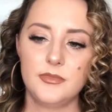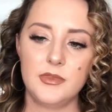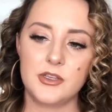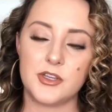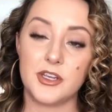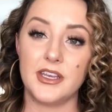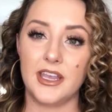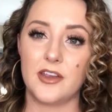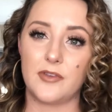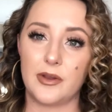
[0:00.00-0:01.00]
you're going to get
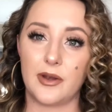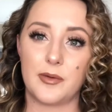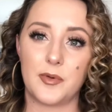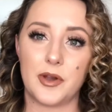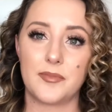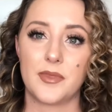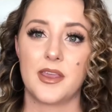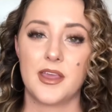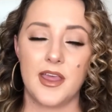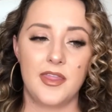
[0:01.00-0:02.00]
your free credit report.
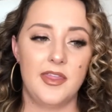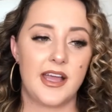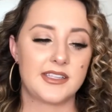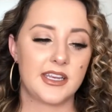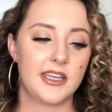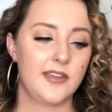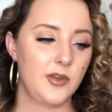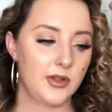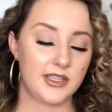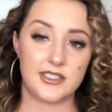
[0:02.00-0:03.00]
That's going to give you
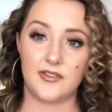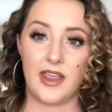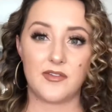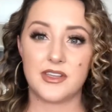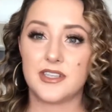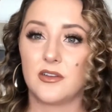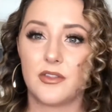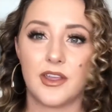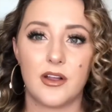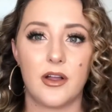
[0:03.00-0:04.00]
a list of every single
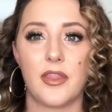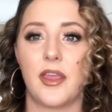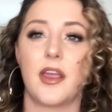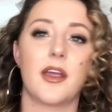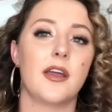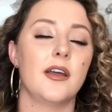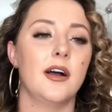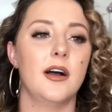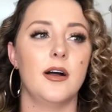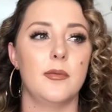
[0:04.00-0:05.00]
thing on there,
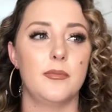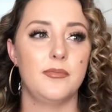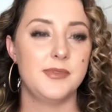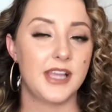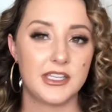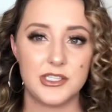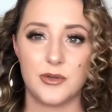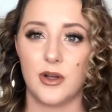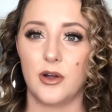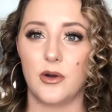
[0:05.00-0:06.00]
debts you
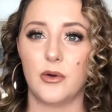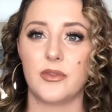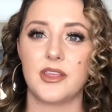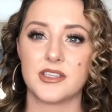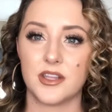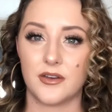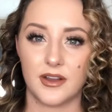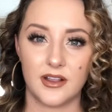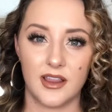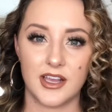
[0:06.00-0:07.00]
owe, things that are in
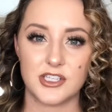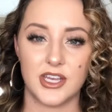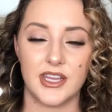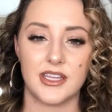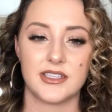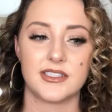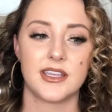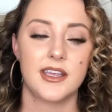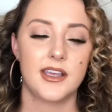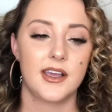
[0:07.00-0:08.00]
collections,
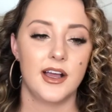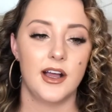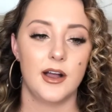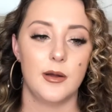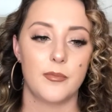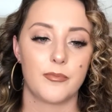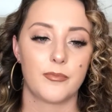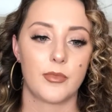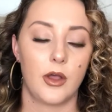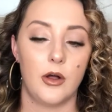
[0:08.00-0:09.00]

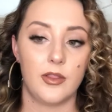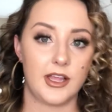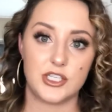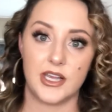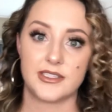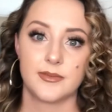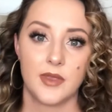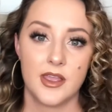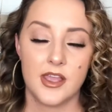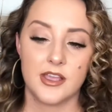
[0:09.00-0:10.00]
all that jazz.
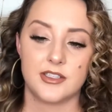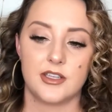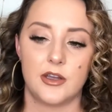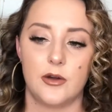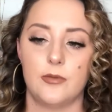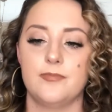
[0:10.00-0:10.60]
So